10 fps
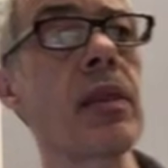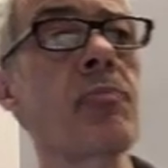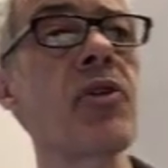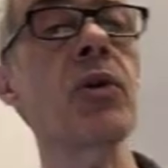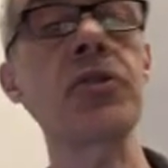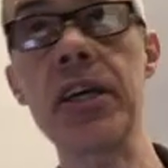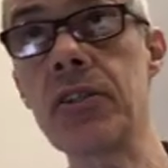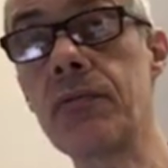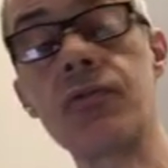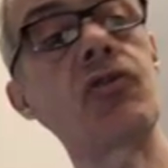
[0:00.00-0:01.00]
the
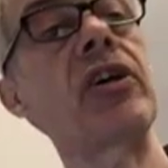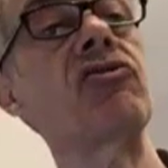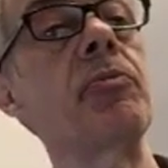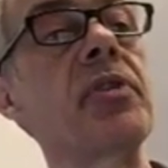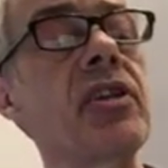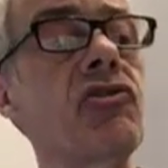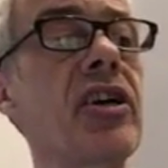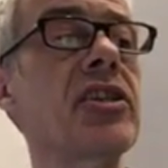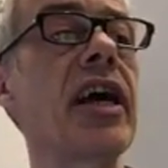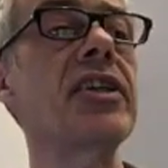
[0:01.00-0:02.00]
process of transcription and
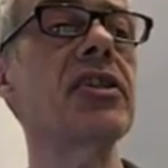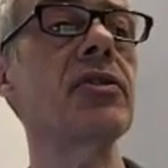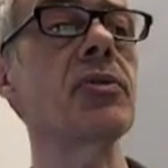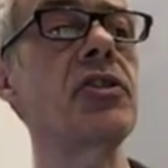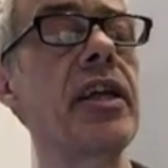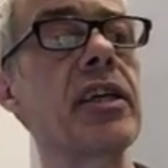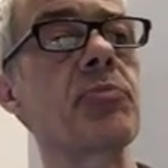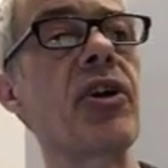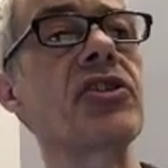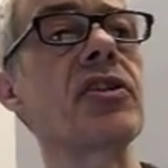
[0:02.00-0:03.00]
translation or gene
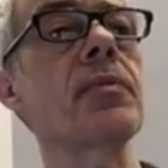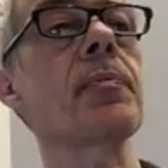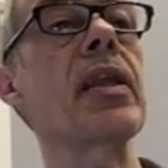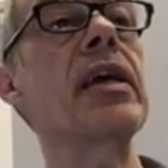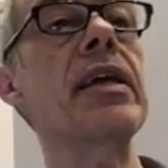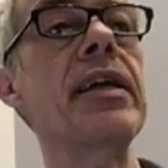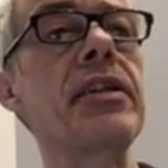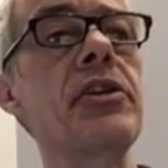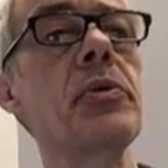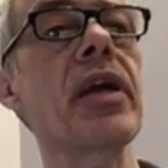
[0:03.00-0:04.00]
expression
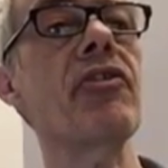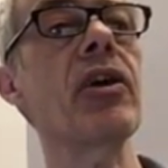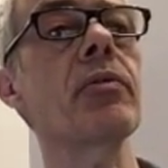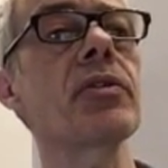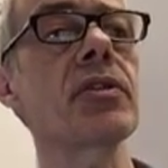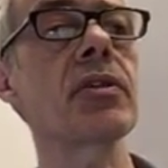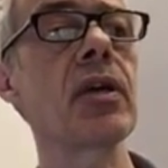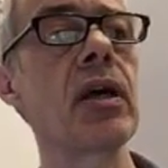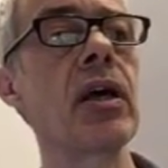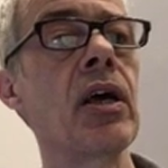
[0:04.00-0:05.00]
in eukaryotes.
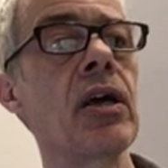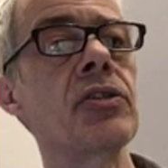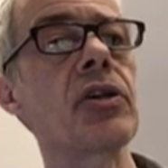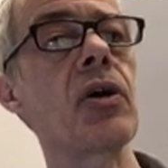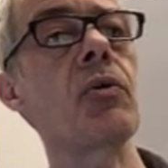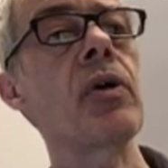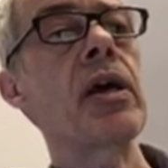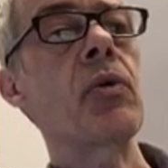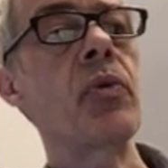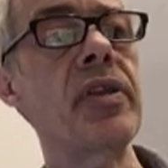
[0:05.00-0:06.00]
So
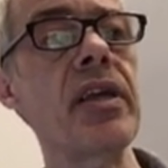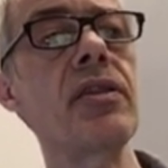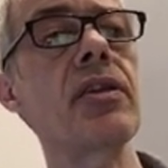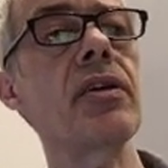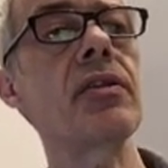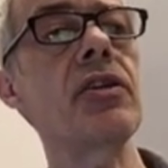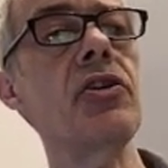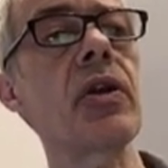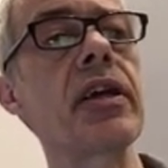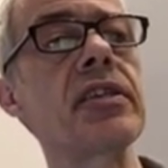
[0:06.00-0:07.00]
within the, the
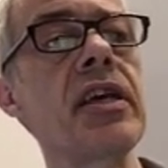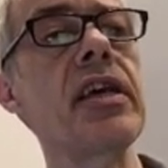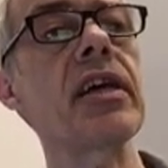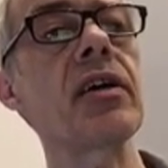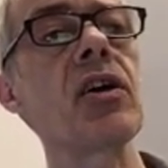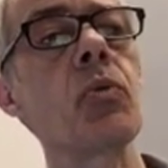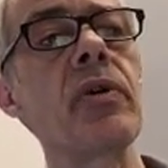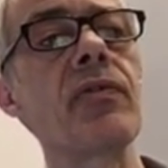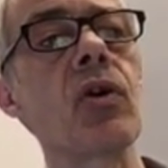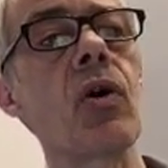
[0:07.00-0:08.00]
nucleus here,
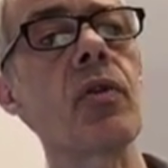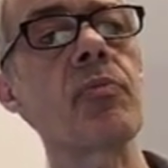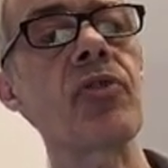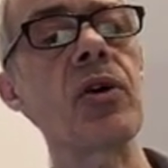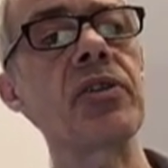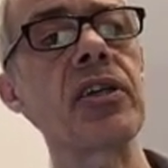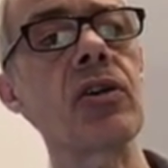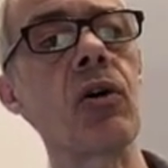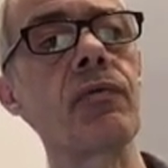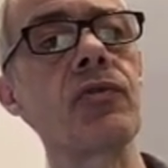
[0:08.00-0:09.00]
we've got the
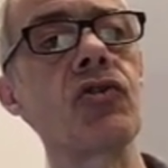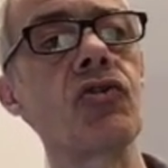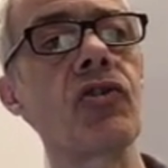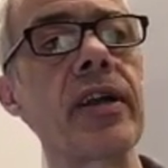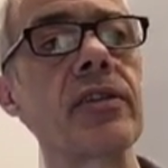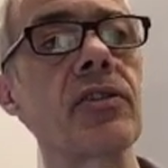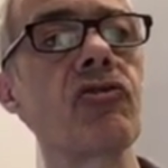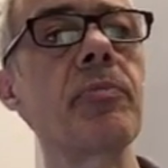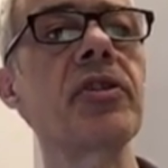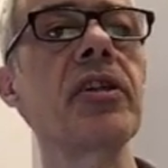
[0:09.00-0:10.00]
process of
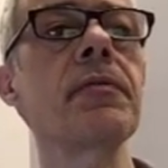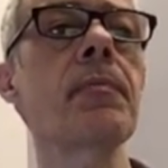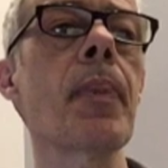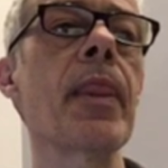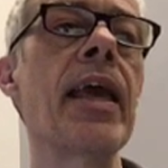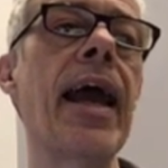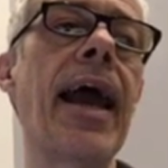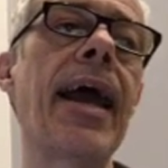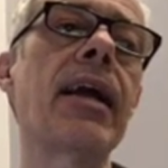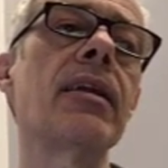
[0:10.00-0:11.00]
transcription
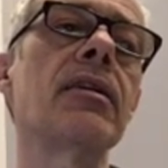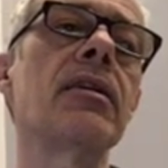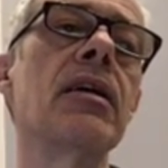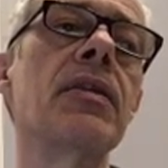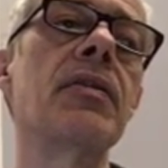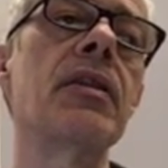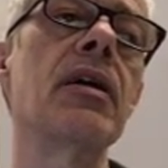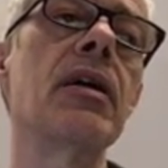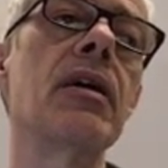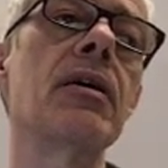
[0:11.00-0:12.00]
and
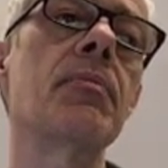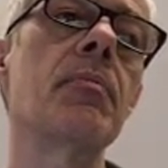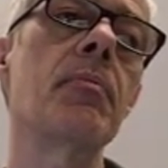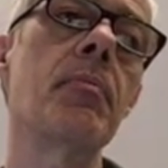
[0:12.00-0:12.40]
the